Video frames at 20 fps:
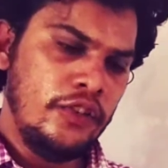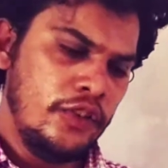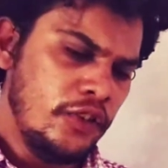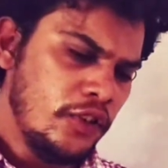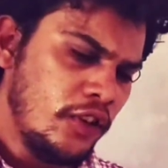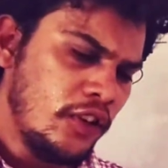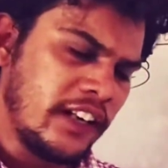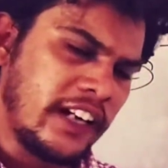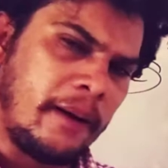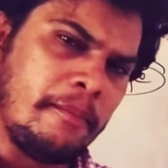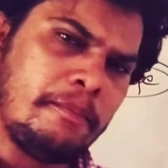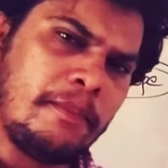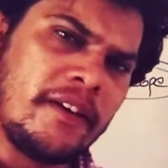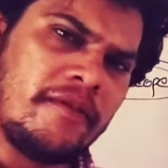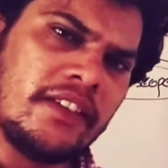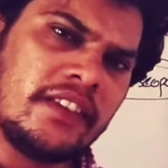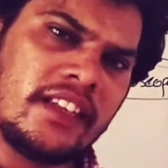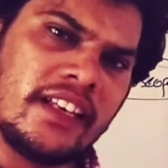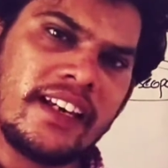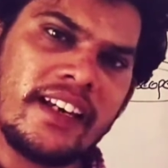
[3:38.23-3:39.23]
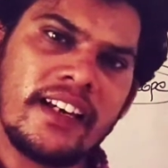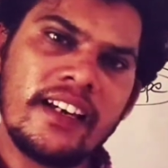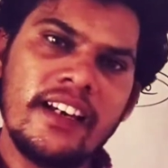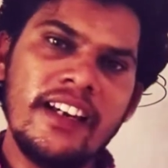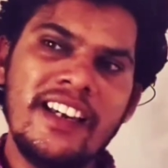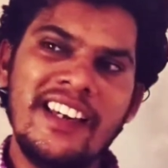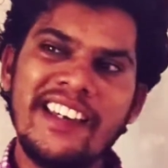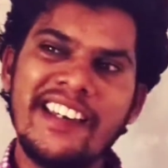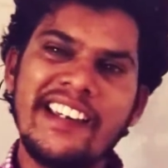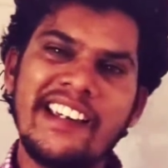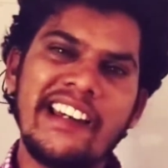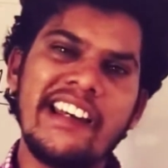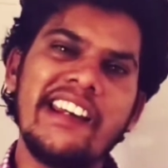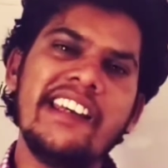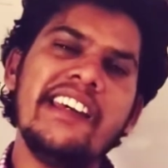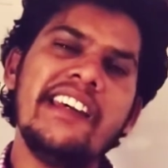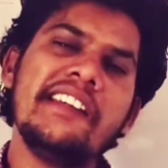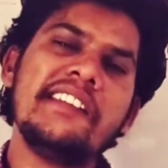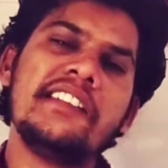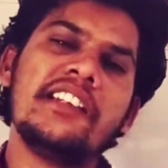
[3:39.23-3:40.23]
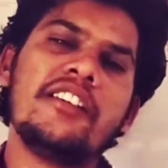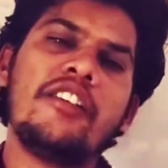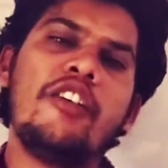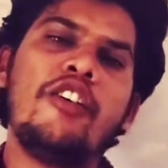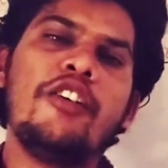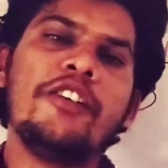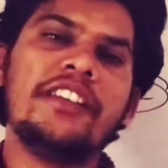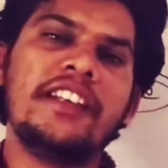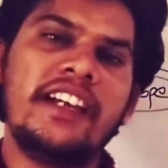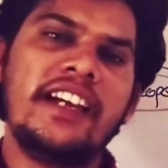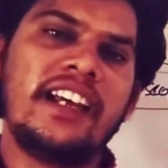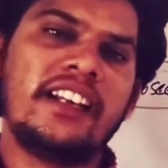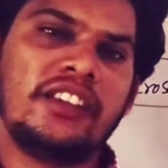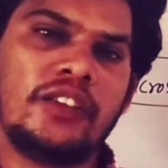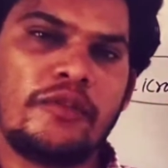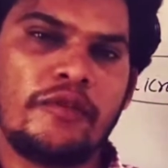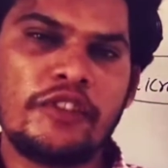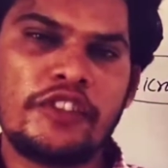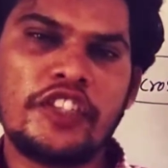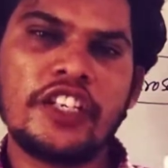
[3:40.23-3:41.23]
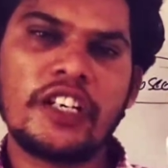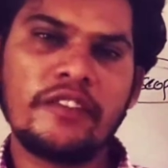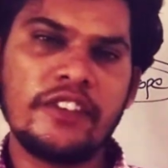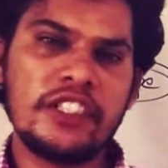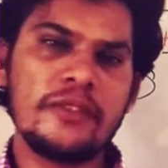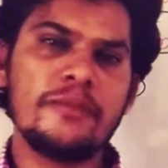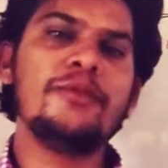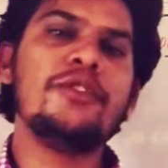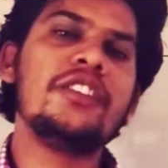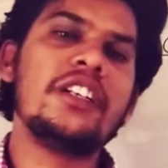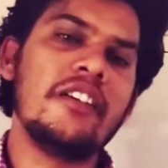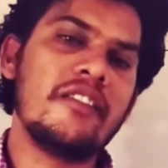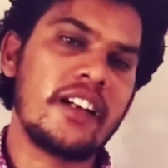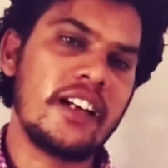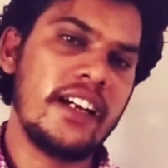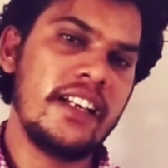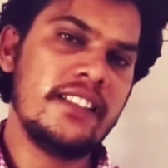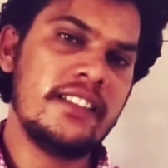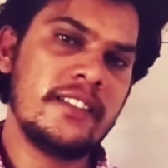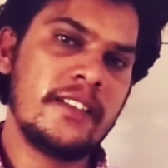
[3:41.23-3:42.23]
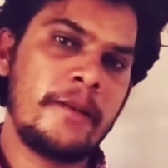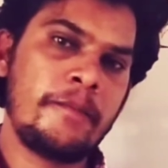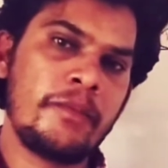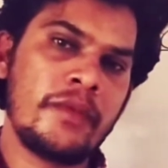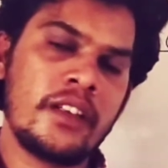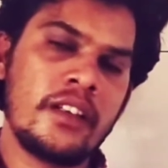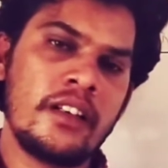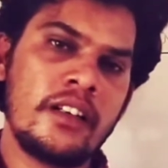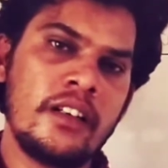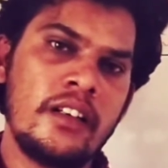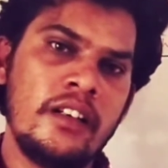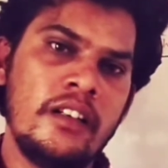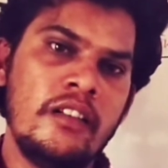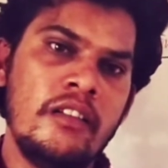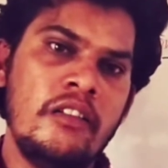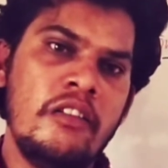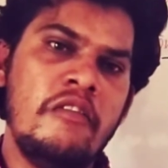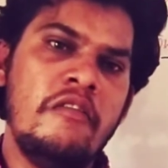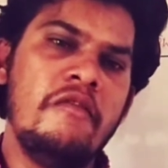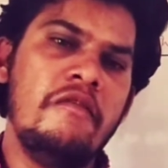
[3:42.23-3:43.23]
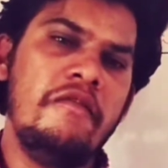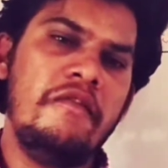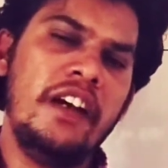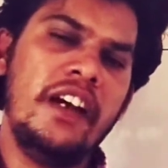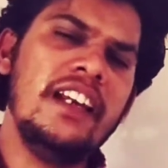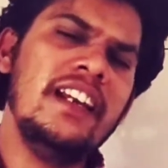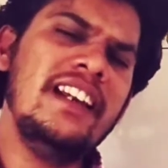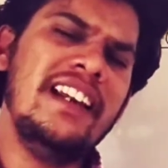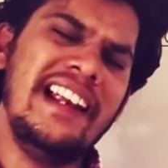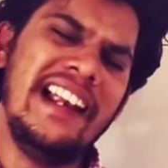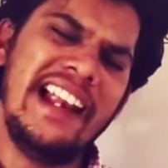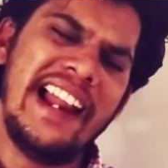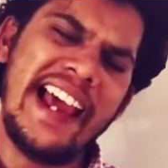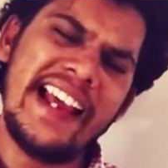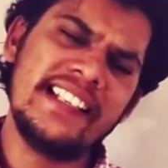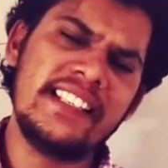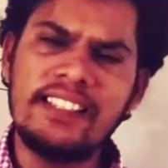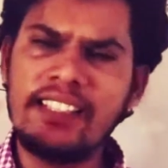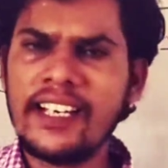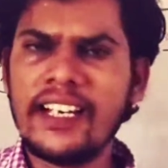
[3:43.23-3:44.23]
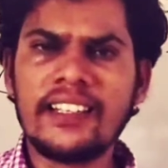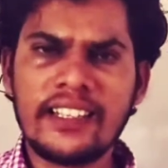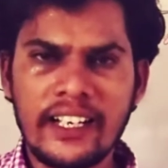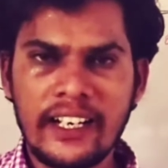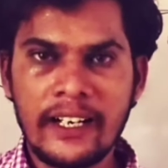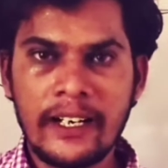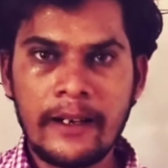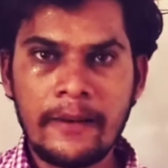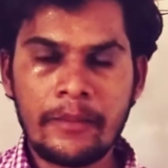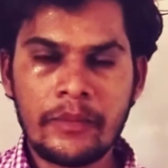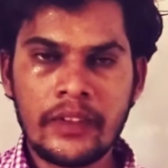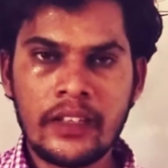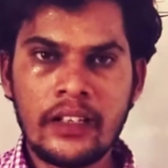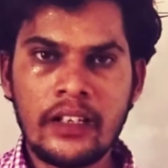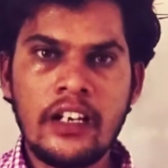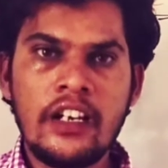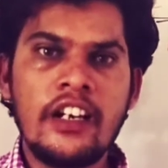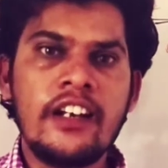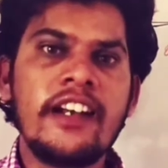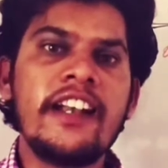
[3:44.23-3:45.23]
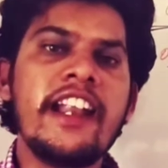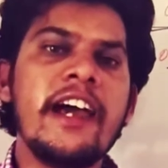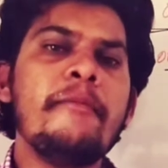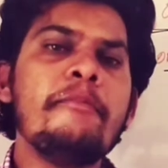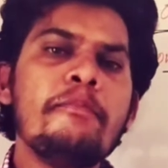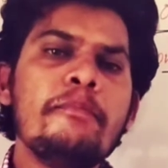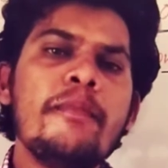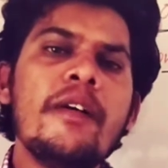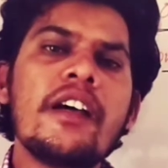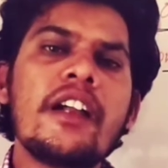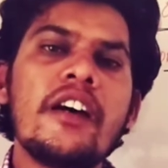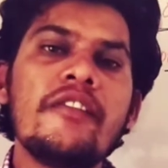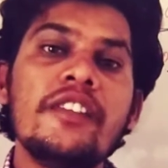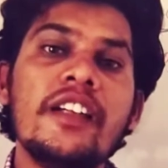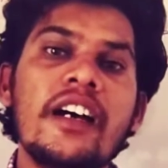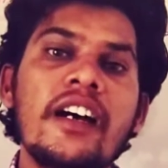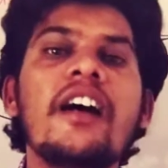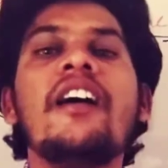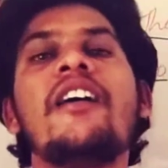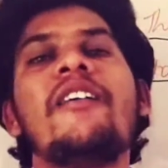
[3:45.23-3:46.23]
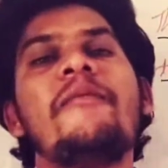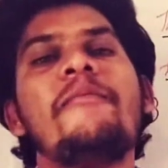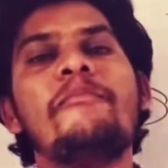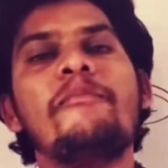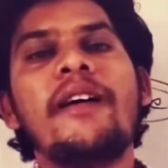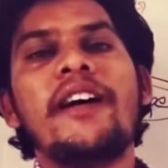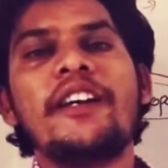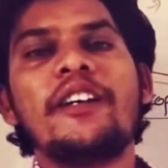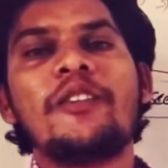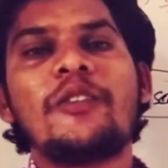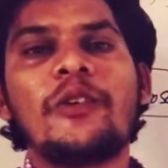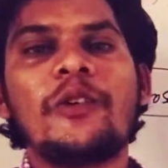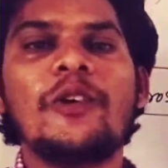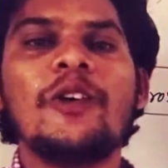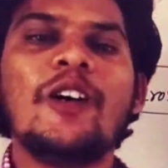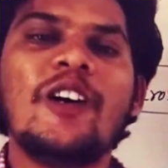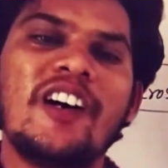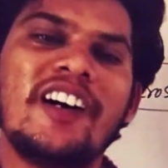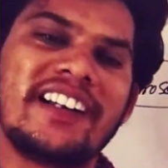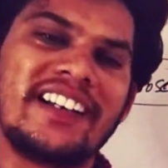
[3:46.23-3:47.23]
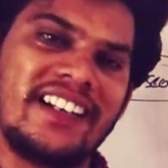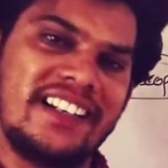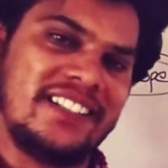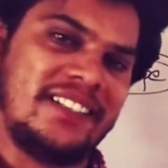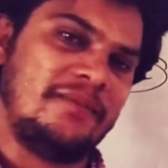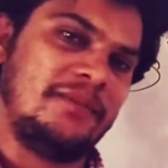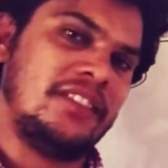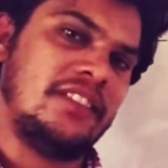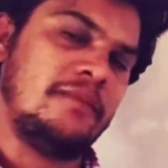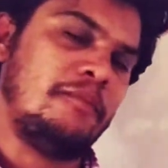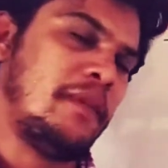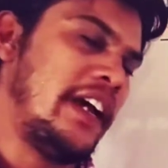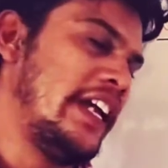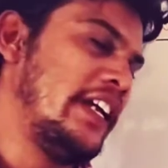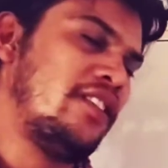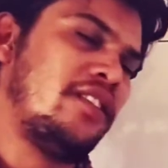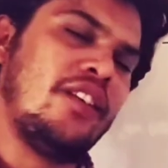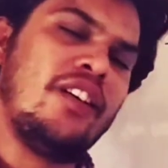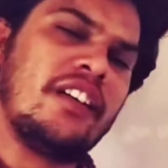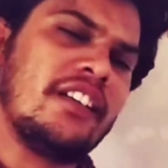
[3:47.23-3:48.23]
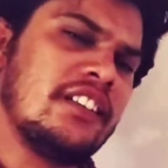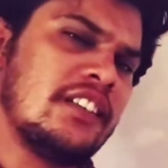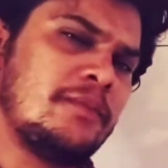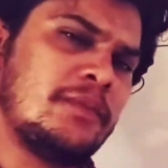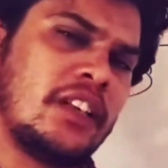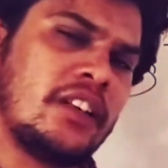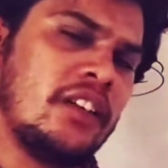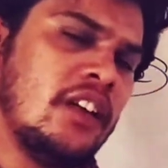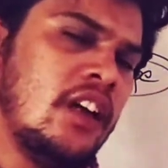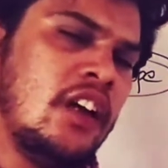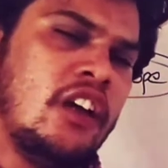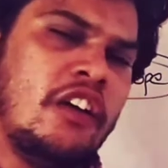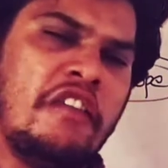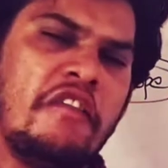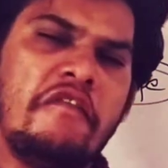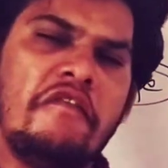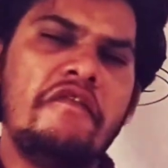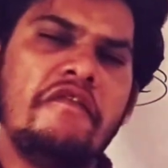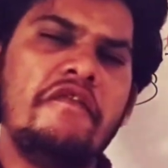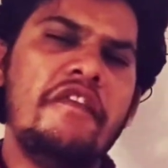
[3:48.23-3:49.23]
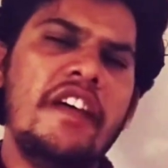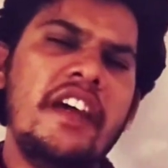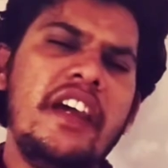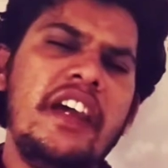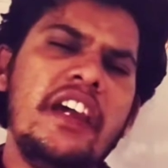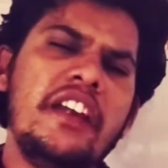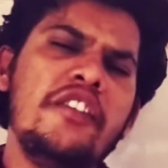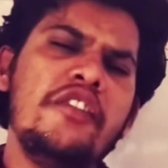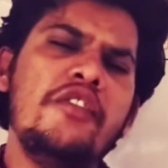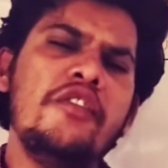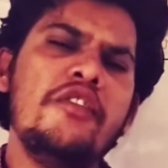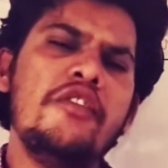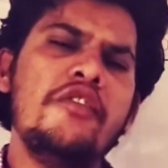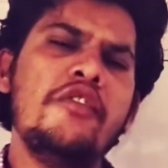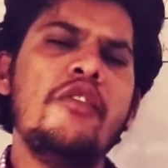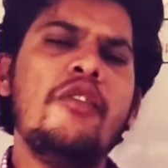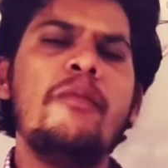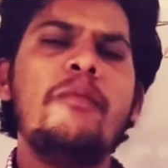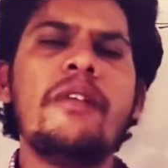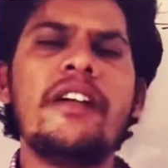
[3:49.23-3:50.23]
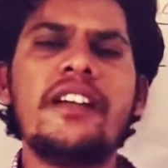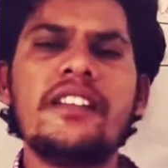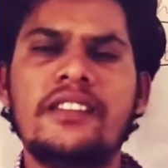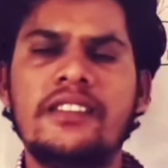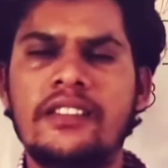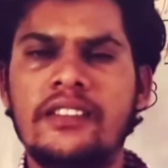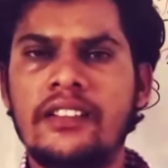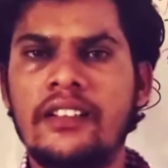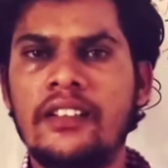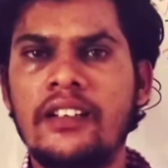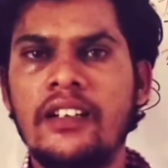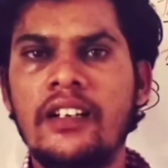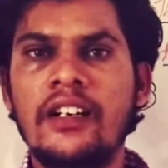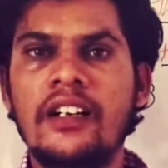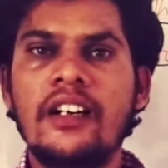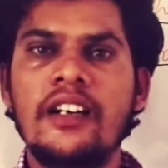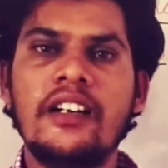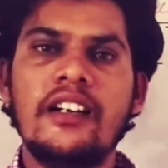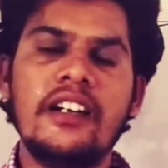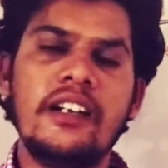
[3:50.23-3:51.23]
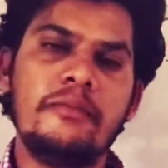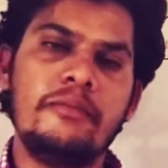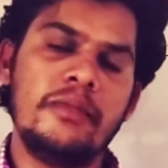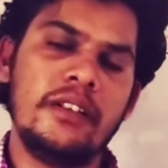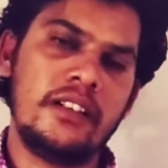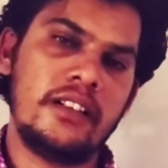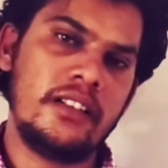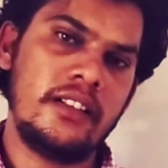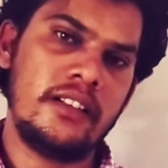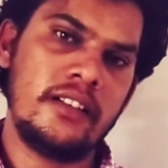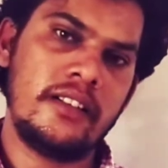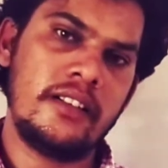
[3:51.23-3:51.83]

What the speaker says: You know, compared with a creature on the earth which are visible to our eyes, very less than the number of the microorganisms. Microorganisms are very humorous number.